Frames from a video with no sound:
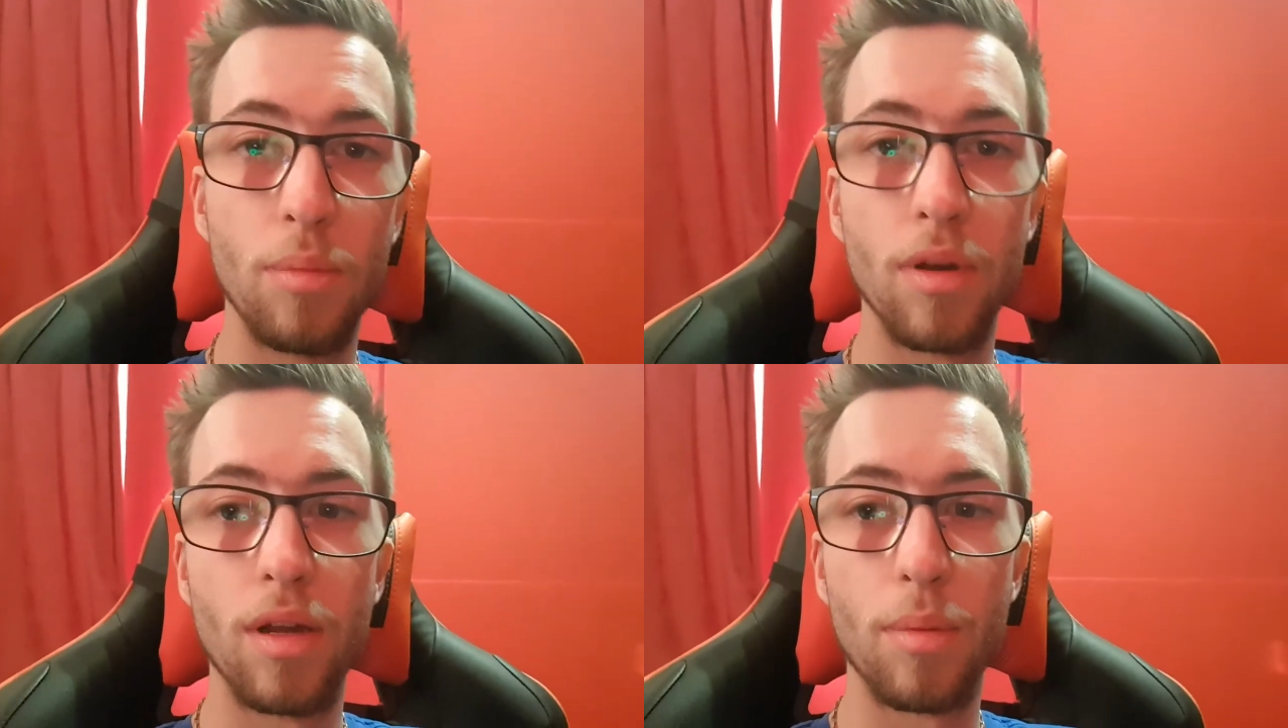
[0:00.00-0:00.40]

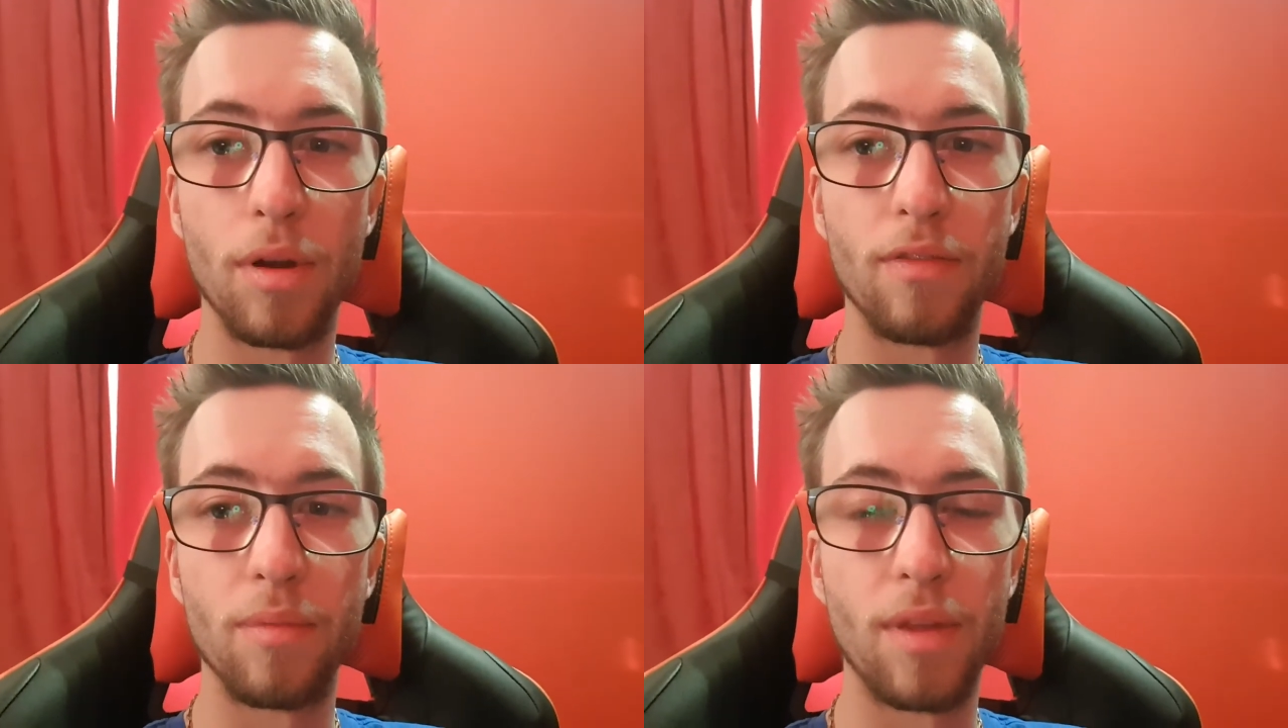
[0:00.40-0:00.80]
But
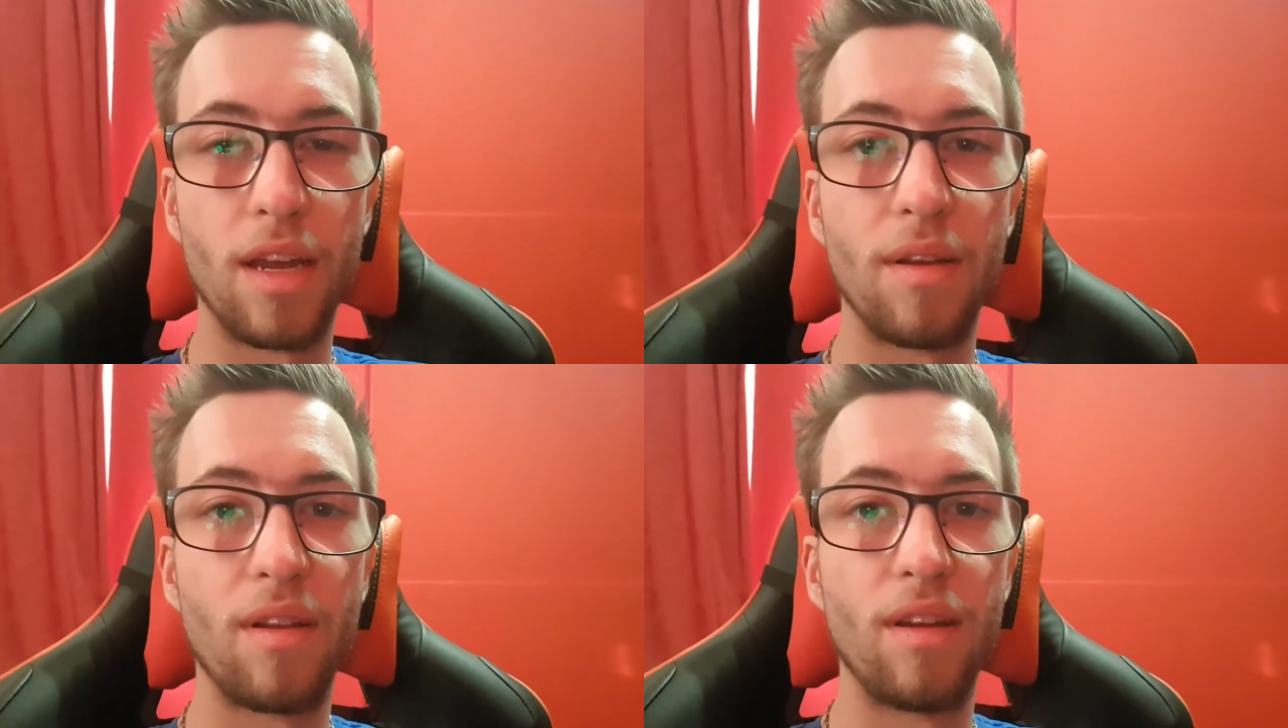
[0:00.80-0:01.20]
apart from
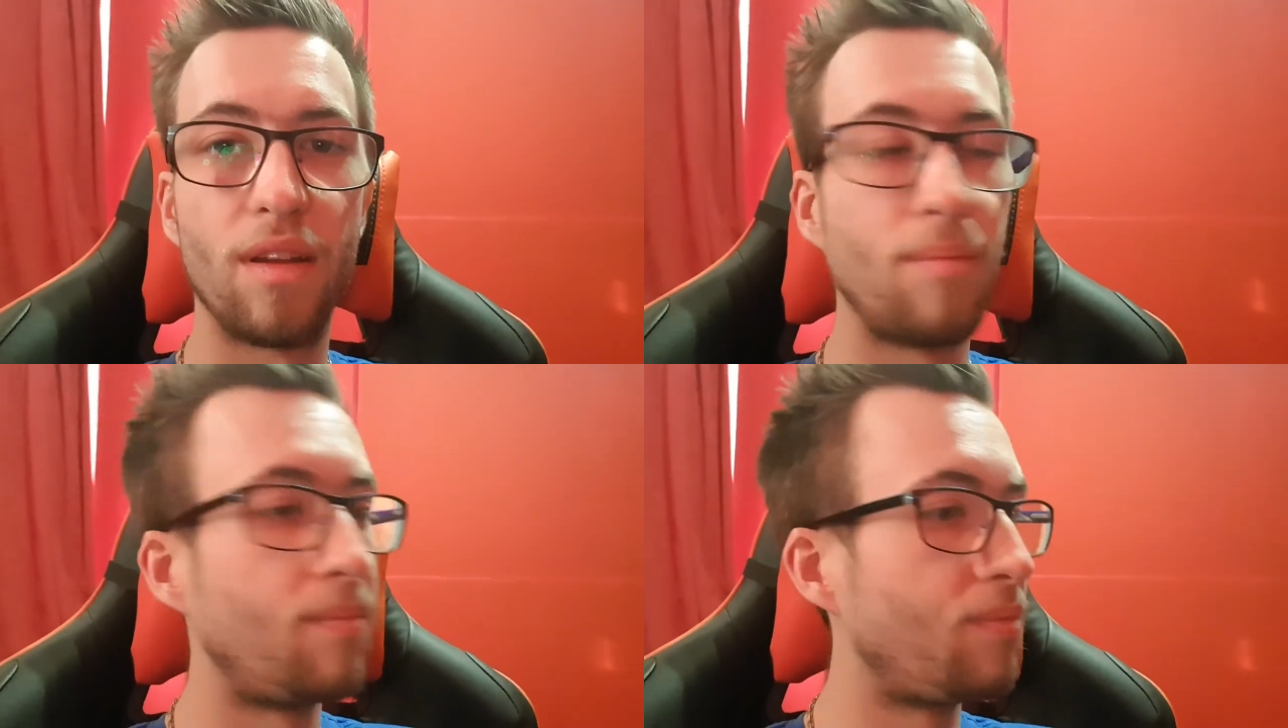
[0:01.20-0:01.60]
that,
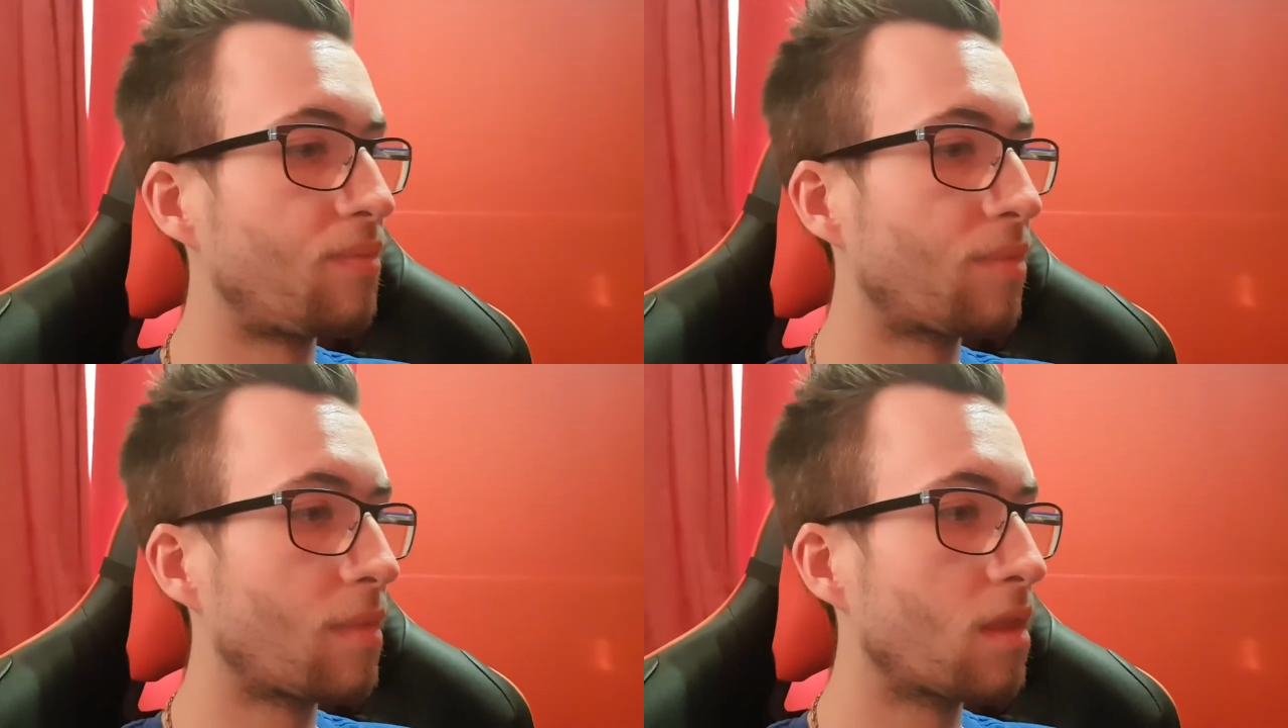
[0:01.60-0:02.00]

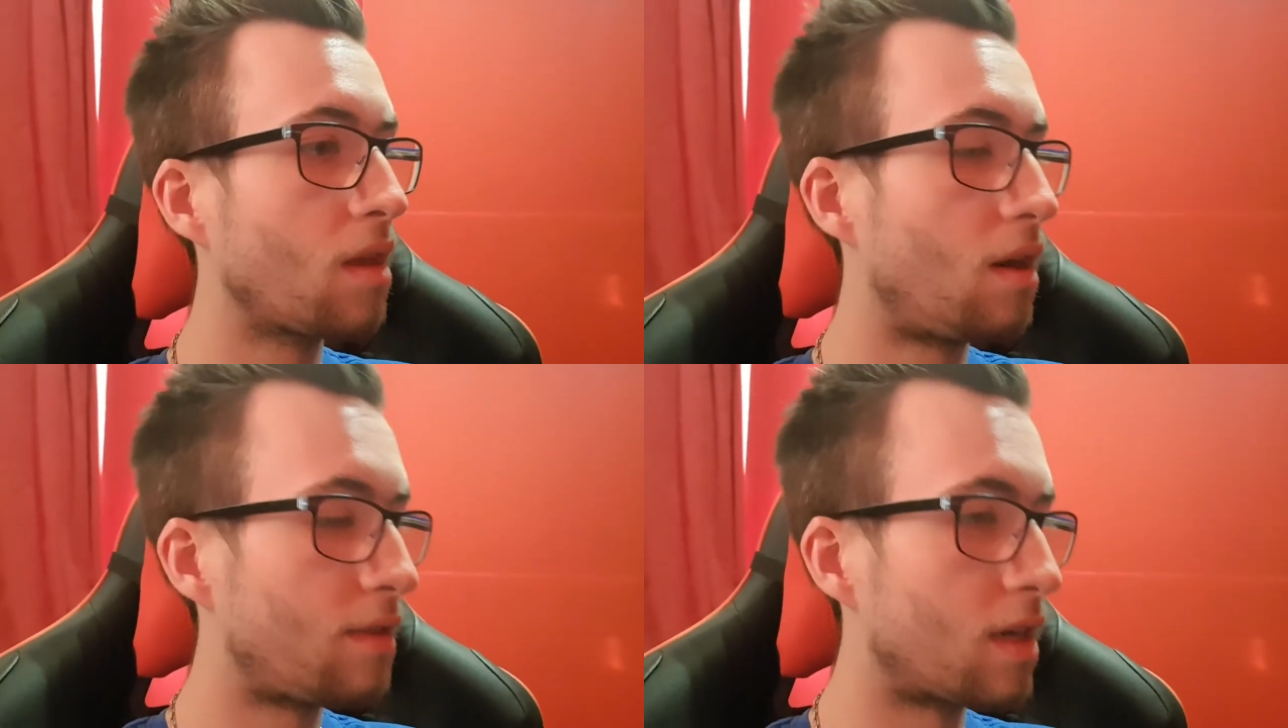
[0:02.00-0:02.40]

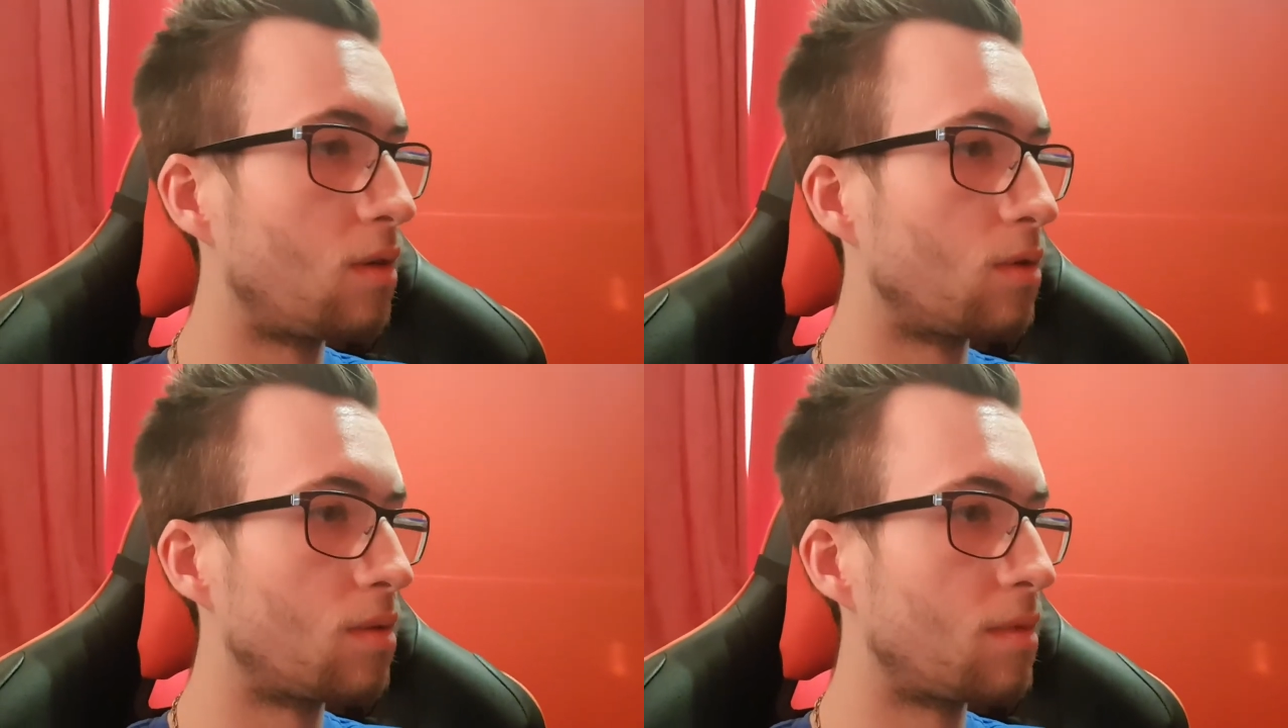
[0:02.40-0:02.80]
I've had
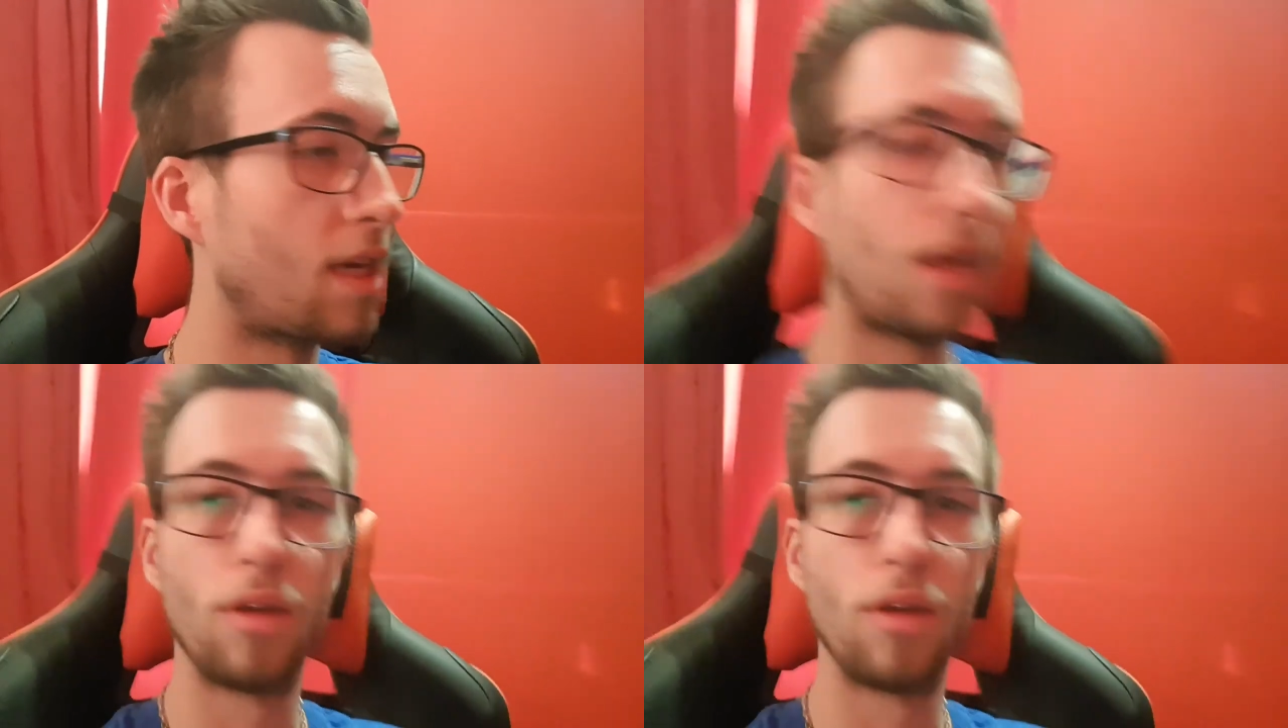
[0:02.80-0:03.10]
an awesome day.